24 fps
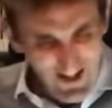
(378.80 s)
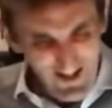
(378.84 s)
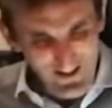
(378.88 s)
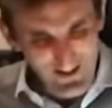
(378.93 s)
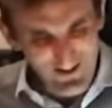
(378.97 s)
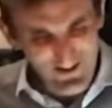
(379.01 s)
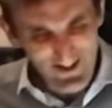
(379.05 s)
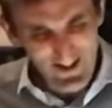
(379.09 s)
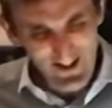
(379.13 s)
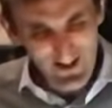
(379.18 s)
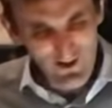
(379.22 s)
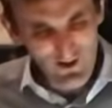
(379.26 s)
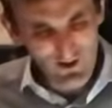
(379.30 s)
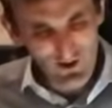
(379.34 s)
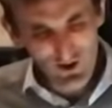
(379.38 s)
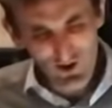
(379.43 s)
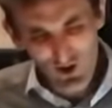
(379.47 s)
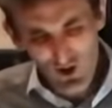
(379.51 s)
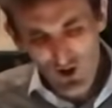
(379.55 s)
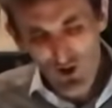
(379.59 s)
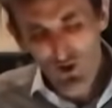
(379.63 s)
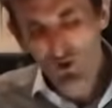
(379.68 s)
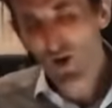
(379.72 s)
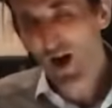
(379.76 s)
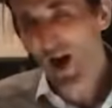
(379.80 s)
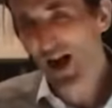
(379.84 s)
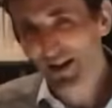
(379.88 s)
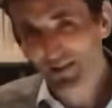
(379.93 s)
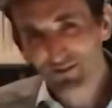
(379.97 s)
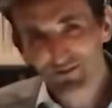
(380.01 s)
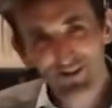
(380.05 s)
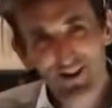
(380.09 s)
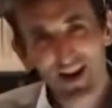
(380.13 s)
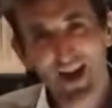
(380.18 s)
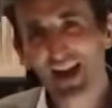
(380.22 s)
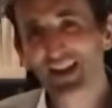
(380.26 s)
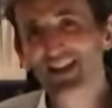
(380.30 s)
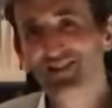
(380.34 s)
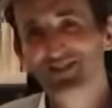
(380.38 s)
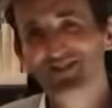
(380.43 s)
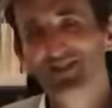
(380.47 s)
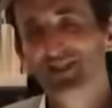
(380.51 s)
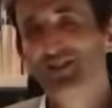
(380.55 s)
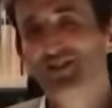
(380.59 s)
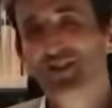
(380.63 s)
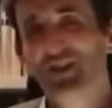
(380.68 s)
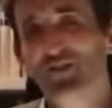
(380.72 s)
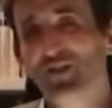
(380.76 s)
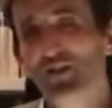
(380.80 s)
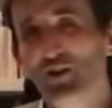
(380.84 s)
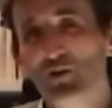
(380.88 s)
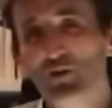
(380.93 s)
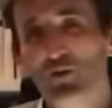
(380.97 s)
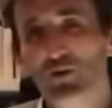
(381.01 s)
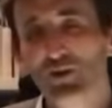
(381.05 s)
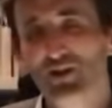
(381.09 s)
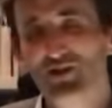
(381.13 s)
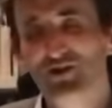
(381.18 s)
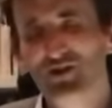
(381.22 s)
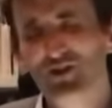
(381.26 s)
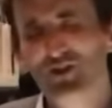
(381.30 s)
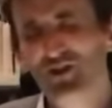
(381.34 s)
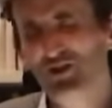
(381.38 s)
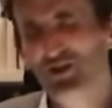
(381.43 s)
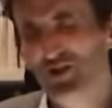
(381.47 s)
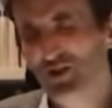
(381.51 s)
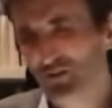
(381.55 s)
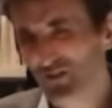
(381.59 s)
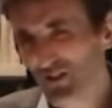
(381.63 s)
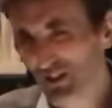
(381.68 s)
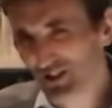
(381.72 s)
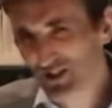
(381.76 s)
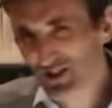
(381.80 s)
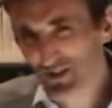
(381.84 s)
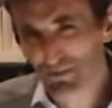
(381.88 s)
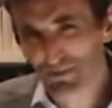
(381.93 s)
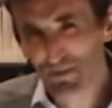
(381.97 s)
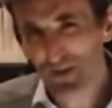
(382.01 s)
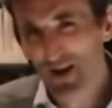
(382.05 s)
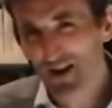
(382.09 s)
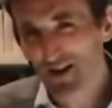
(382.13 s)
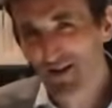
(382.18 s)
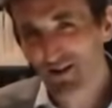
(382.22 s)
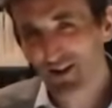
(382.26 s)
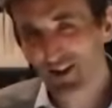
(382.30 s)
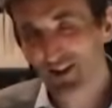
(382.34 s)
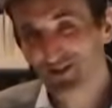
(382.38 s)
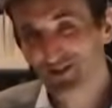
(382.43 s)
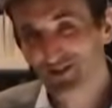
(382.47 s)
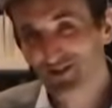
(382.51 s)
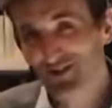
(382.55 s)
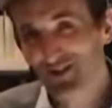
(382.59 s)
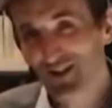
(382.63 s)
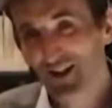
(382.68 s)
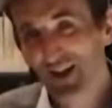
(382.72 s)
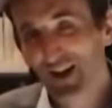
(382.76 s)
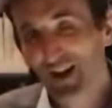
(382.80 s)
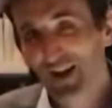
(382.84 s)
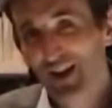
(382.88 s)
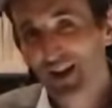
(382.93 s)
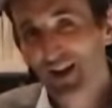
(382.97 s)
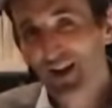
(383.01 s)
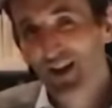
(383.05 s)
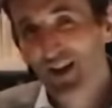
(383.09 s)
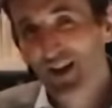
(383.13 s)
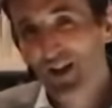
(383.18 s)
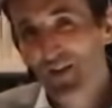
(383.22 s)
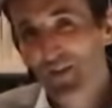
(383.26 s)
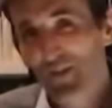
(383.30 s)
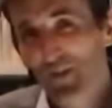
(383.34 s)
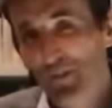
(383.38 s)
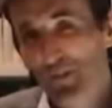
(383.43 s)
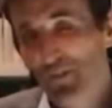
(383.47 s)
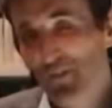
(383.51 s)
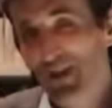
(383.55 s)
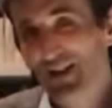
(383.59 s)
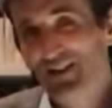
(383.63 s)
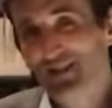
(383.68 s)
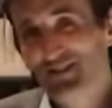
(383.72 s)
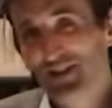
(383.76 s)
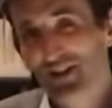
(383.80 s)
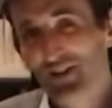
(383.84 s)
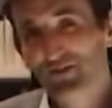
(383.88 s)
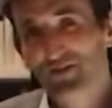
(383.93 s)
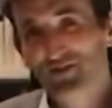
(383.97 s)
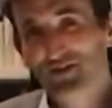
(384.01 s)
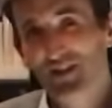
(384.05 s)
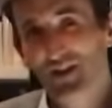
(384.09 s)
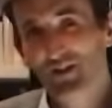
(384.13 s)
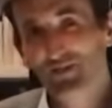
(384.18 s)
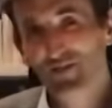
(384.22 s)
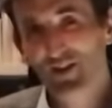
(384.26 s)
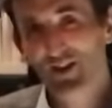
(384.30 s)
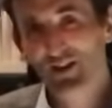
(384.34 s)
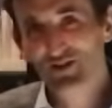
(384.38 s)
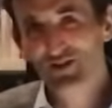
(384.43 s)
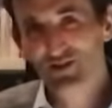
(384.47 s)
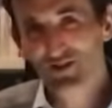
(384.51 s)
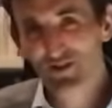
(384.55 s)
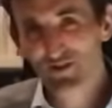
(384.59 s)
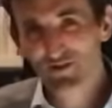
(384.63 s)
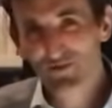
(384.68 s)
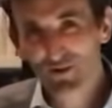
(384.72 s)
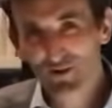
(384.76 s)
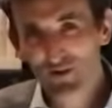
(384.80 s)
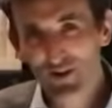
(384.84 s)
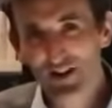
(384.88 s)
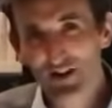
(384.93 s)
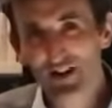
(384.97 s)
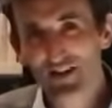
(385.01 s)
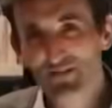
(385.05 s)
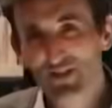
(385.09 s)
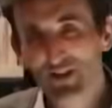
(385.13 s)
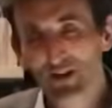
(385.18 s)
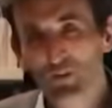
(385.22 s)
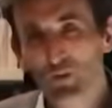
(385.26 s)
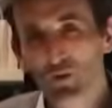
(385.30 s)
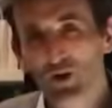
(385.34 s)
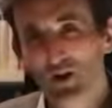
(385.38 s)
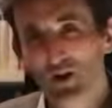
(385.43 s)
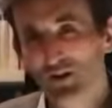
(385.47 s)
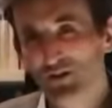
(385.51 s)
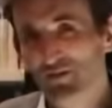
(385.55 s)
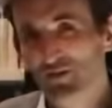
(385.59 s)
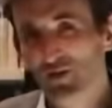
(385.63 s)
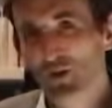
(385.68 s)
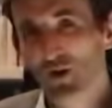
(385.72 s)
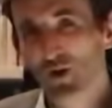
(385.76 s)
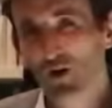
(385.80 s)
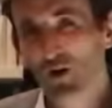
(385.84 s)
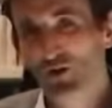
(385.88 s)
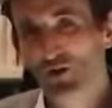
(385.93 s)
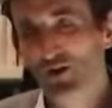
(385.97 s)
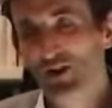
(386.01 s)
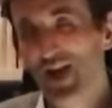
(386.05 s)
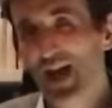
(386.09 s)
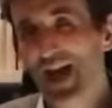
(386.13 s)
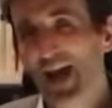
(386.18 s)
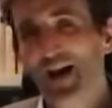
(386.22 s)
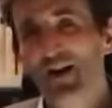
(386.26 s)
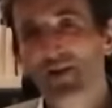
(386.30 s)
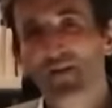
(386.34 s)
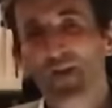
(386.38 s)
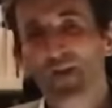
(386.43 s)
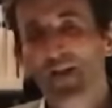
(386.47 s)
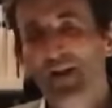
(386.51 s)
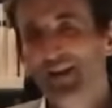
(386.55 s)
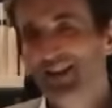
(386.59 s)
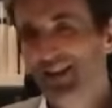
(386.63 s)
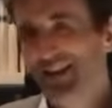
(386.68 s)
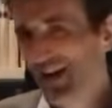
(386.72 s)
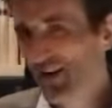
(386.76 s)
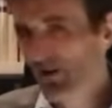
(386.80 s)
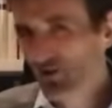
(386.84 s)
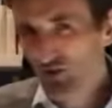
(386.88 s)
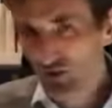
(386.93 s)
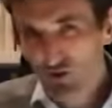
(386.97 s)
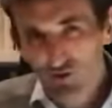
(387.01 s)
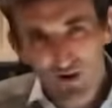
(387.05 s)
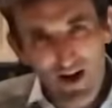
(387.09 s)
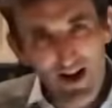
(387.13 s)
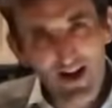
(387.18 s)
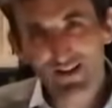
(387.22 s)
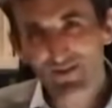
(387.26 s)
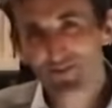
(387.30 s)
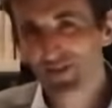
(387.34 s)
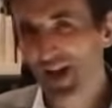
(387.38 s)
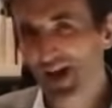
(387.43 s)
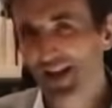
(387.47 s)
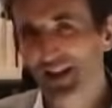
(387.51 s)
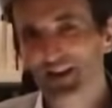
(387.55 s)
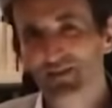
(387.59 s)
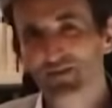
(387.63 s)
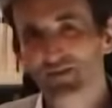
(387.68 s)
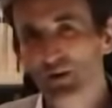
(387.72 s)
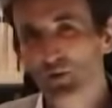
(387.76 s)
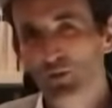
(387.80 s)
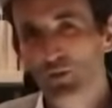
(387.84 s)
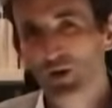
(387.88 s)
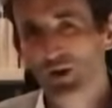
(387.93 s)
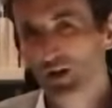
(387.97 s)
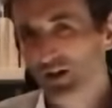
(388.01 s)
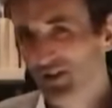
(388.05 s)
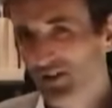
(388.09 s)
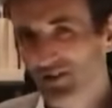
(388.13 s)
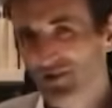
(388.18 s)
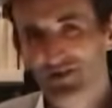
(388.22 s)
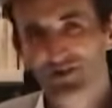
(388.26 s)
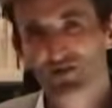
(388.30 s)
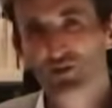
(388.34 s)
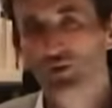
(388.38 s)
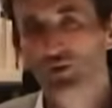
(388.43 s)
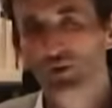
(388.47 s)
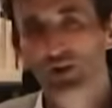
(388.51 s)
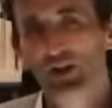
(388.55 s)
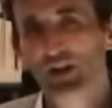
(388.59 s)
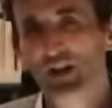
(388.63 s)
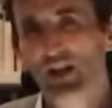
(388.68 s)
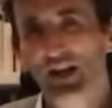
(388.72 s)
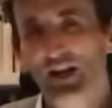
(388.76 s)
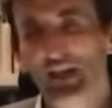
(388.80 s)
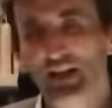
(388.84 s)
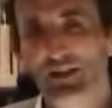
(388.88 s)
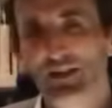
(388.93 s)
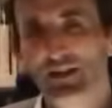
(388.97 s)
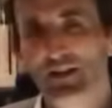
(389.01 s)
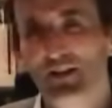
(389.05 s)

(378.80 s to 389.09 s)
And he's saying, Look, you have tasted that the Lord is good. You've experienced the blessing of salvation through the living word of God. Now, now crave that living word because it's all you need.